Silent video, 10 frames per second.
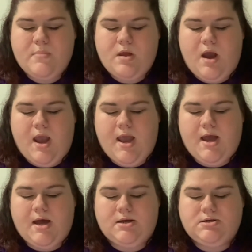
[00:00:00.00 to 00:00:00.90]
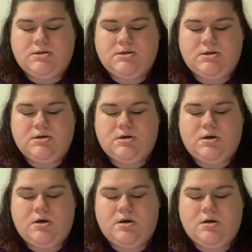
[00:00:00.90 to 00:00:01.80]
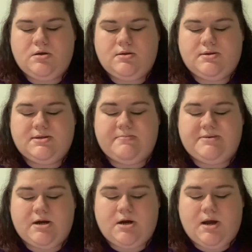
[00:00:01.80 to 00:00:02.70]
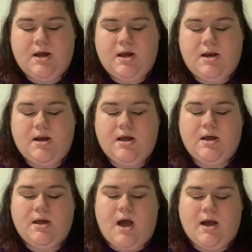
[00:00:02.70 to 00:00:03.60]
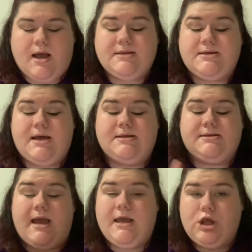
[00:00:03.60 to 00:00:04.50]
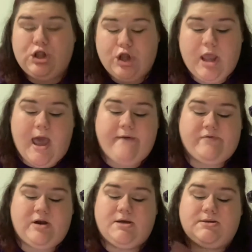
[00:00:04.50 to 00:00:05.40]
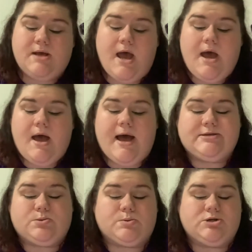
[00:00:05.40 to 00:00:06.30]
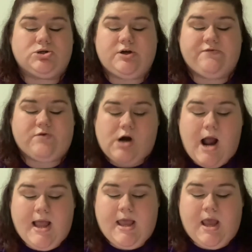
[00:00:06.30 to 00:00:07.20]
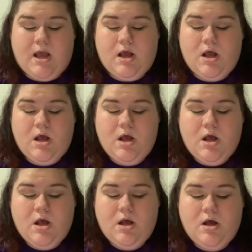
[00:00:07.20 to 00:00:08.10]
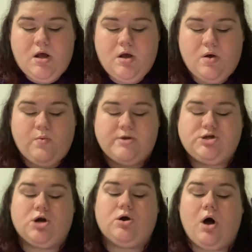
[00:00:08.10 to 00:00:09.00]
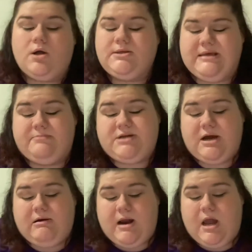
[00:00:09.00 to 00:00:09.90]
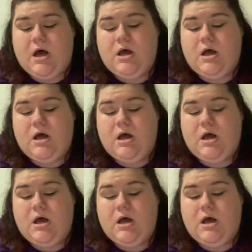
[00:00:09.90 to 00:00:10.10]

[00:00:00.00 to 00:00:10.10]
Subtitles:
and Septarian contains angular cavities as a result of cracking, which are called septaria,